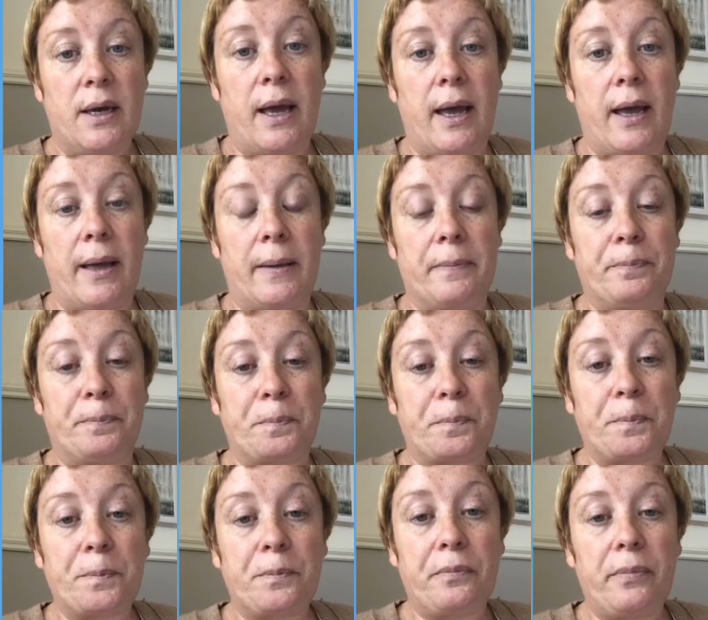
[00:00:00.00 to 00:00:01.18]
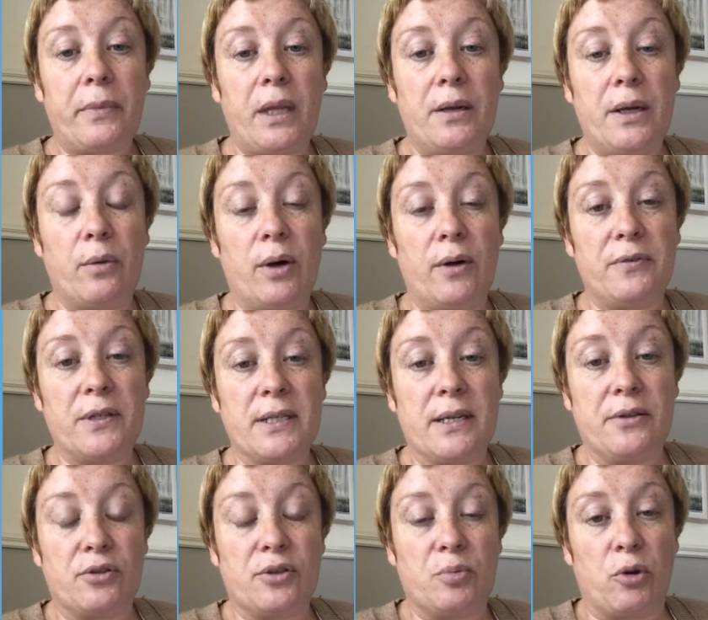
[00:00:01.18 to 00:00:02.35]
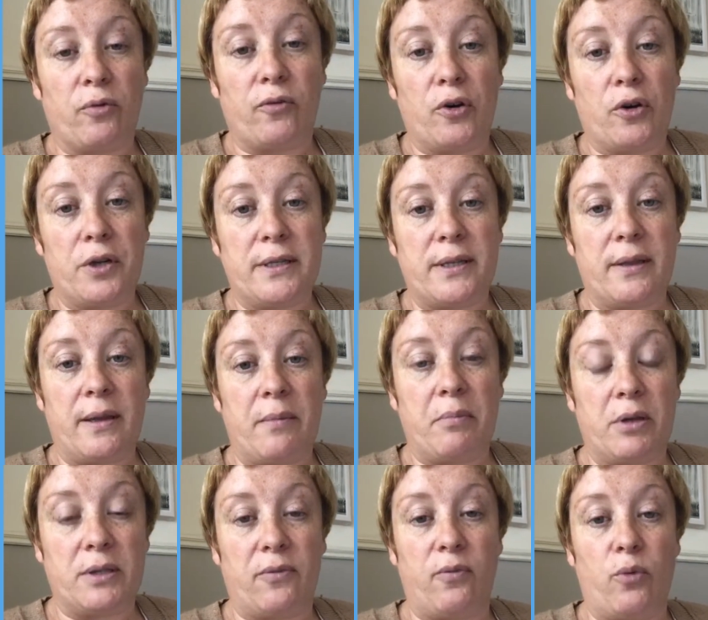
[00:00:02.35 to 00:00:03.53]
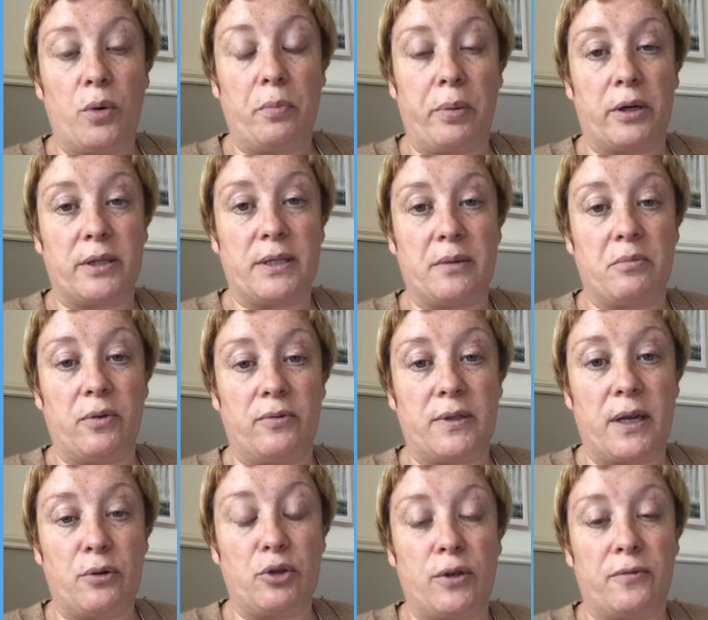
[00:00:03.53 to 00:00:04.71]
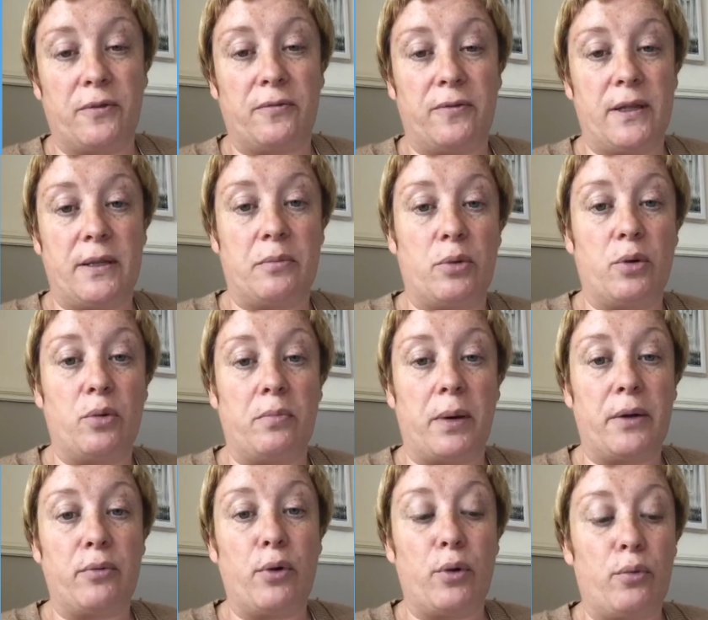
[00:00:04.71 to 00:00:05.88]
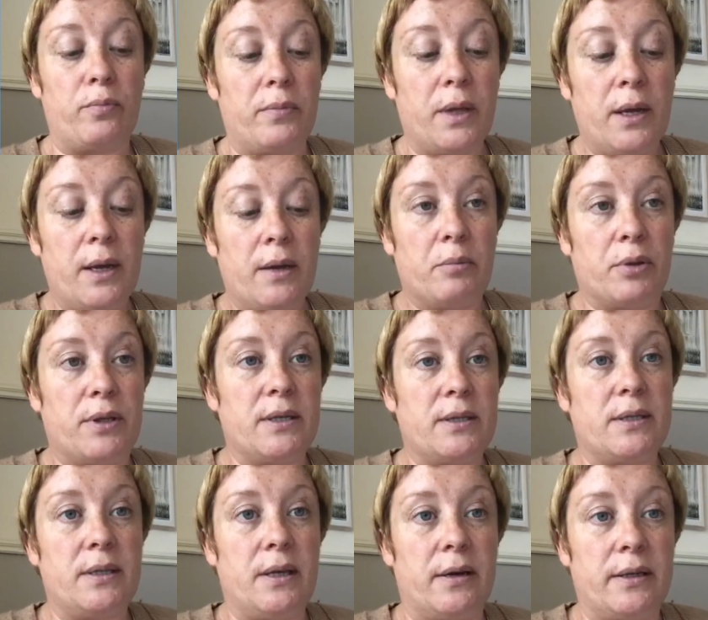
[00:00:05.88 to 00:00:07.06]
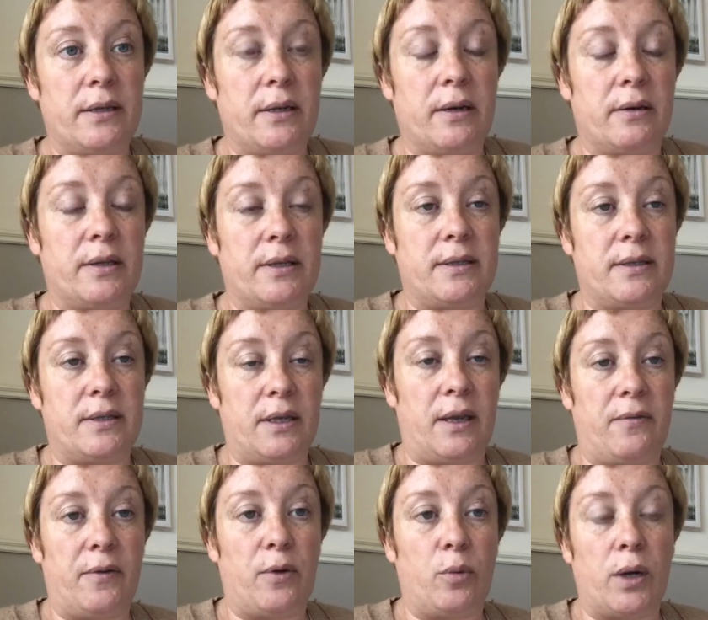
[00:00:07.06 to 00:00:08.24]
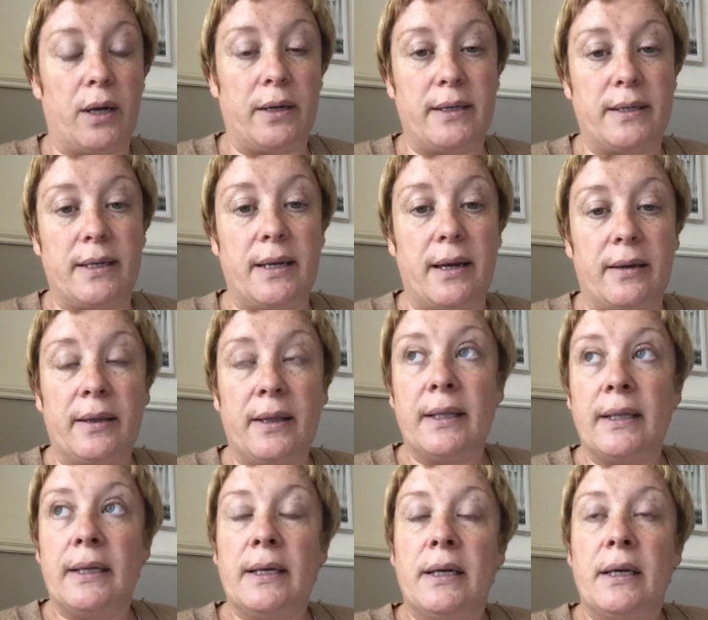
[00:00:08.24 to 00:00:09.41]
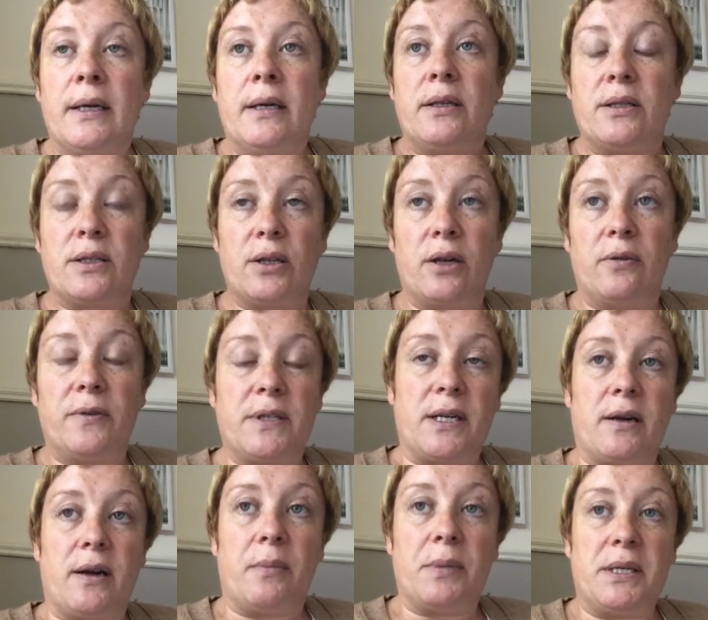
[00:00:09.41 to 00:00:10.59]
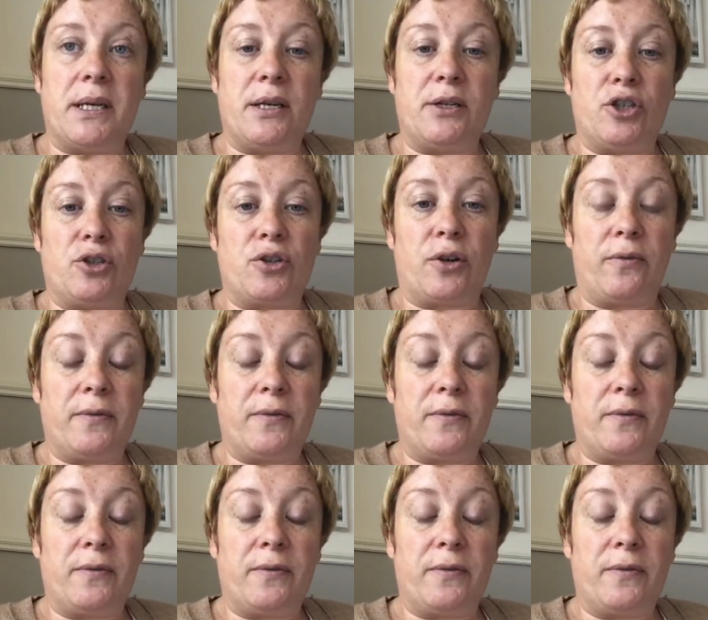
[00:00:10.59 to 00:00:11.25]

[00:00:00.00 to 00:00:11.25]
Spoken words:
Now obviously there's more voids in them, because if one person moves out you have to fill them room by room. But this is to give you an idea. Serviced accommodation